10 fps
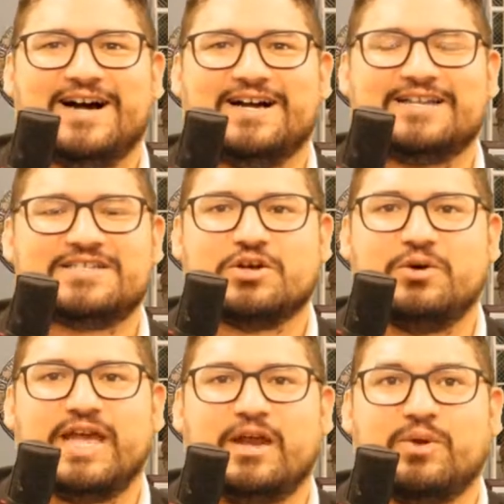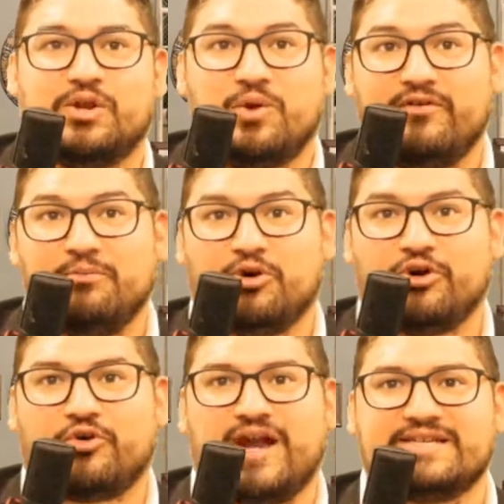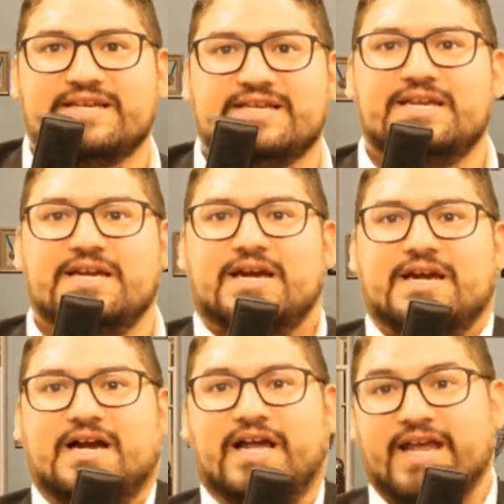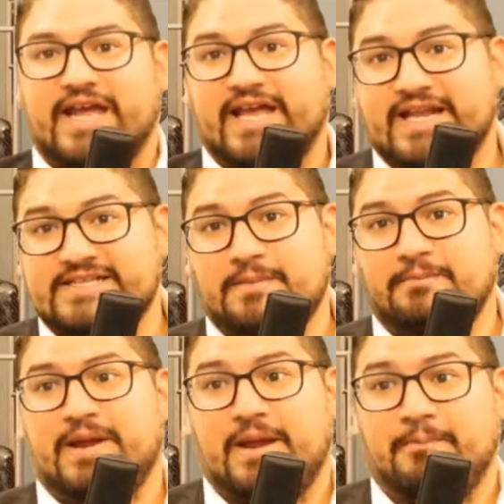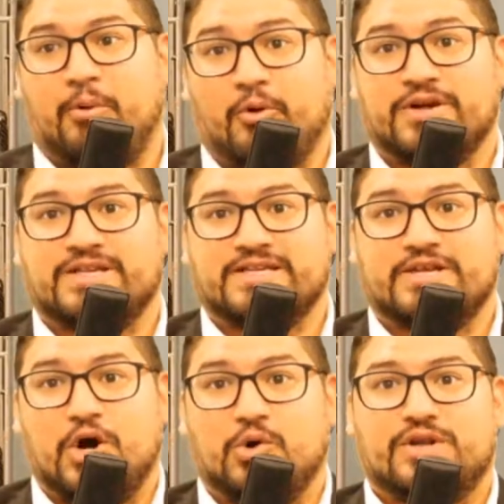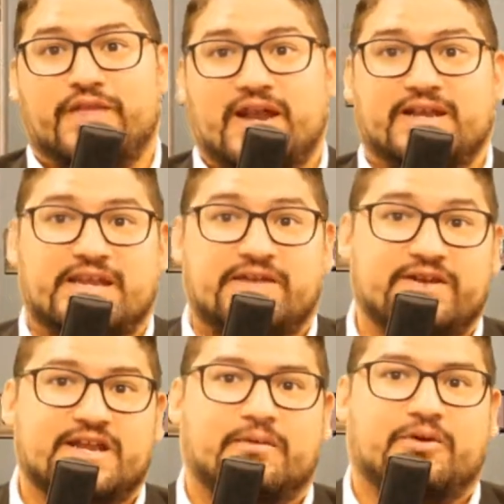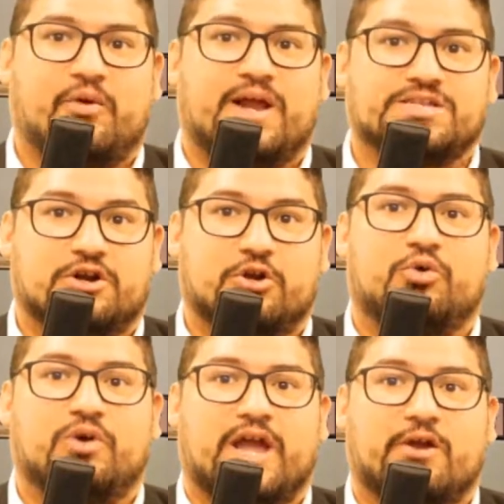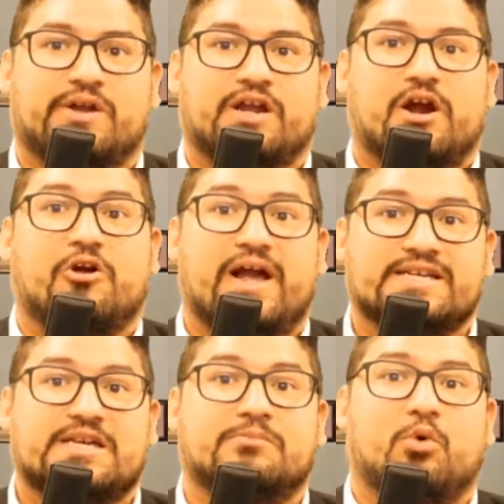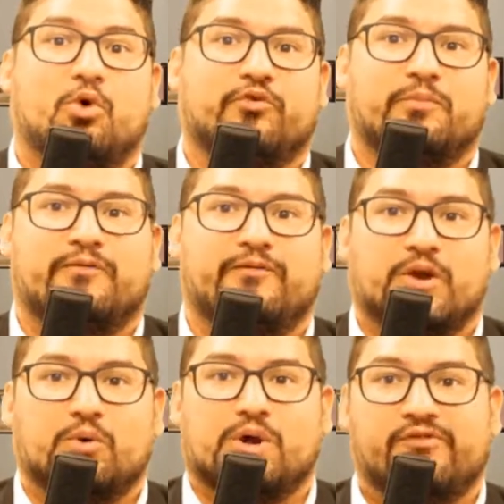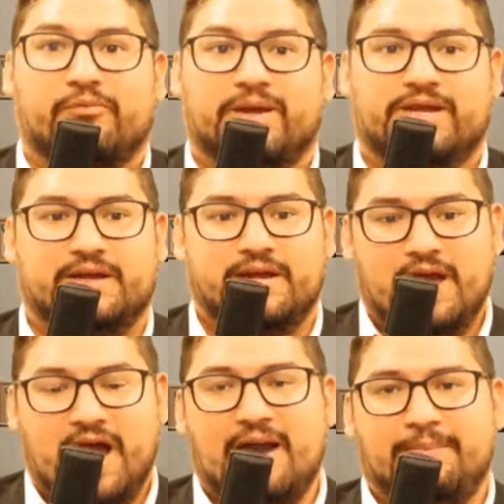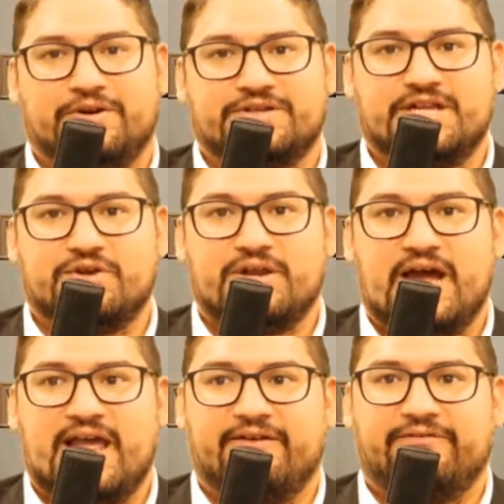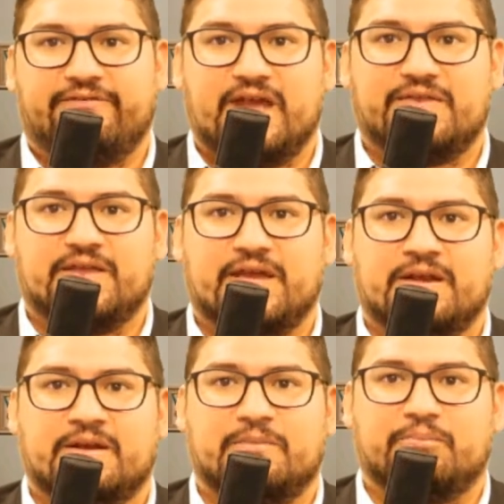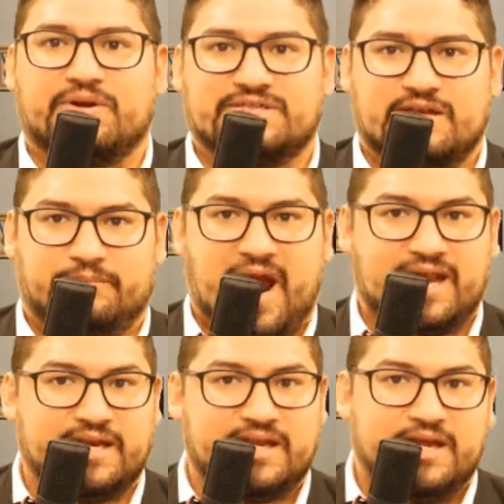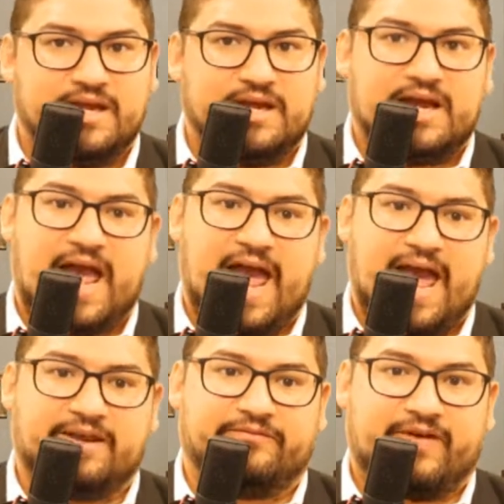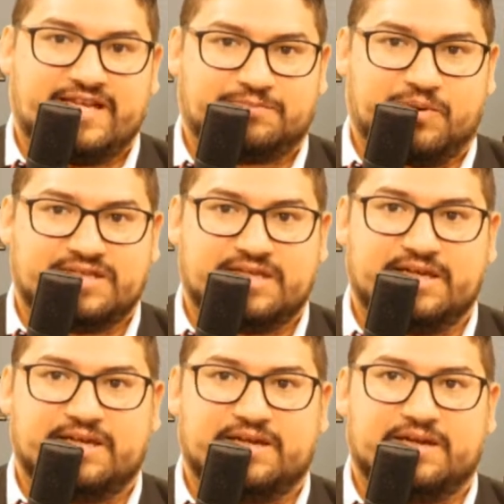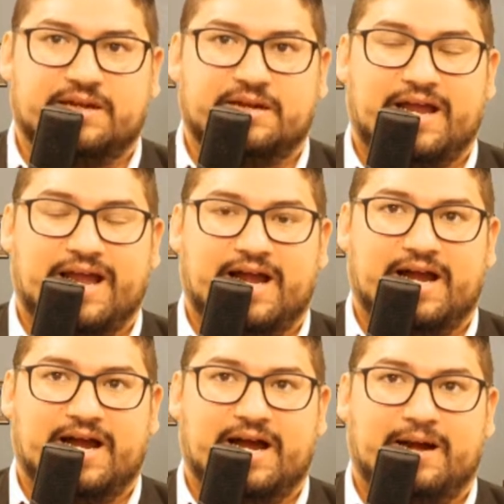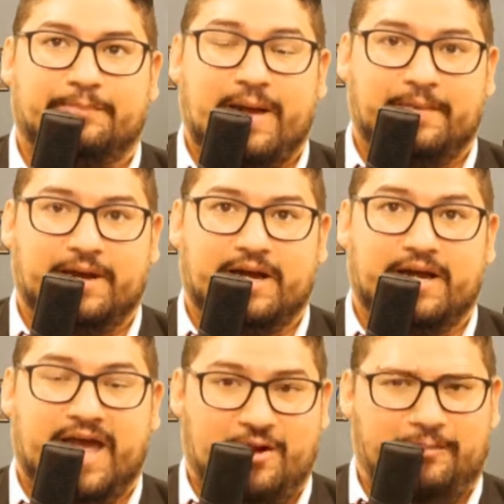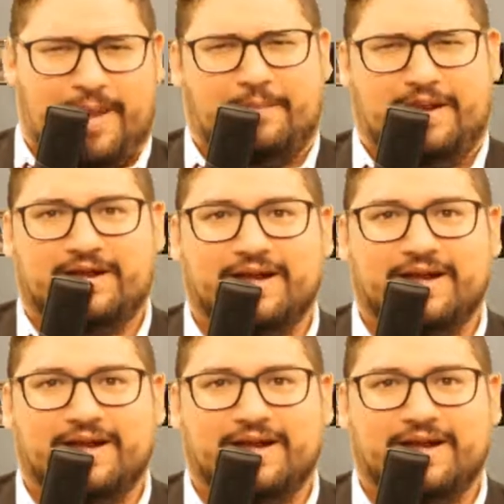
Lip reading: So again, we do have a border crisis. It is important to note that even Democrats in our local area are asking more from our federal government. I personally do not have faith in President Biden and Vice President Kamala